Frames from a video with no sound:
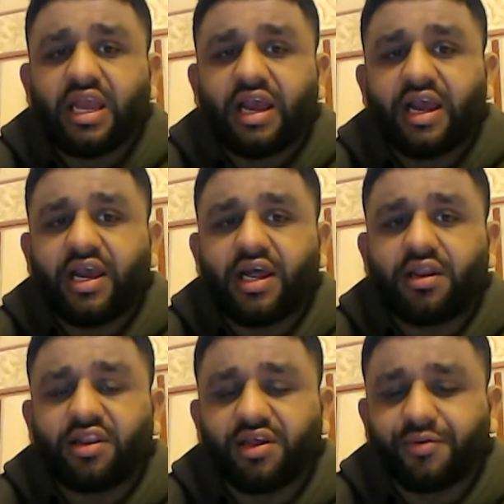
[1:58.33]

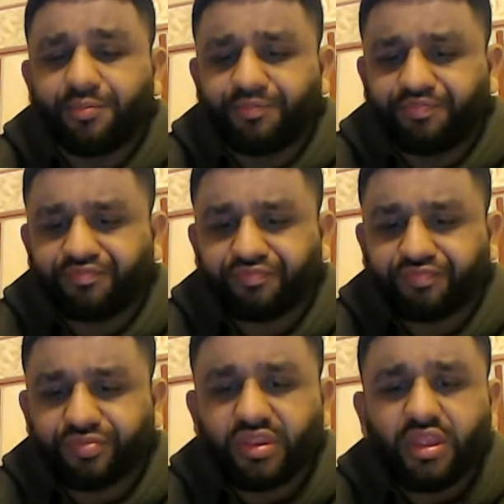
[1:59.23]
And
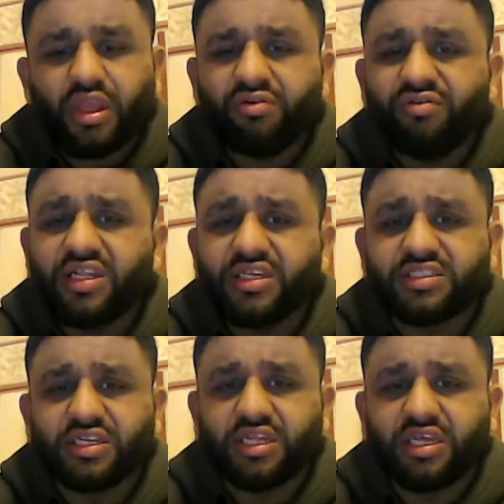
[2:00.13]

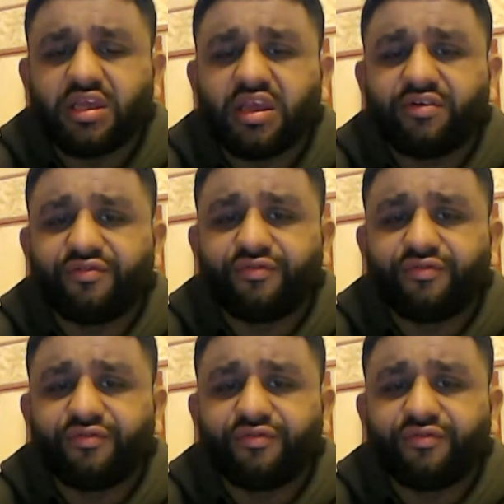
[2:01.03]
realistically, if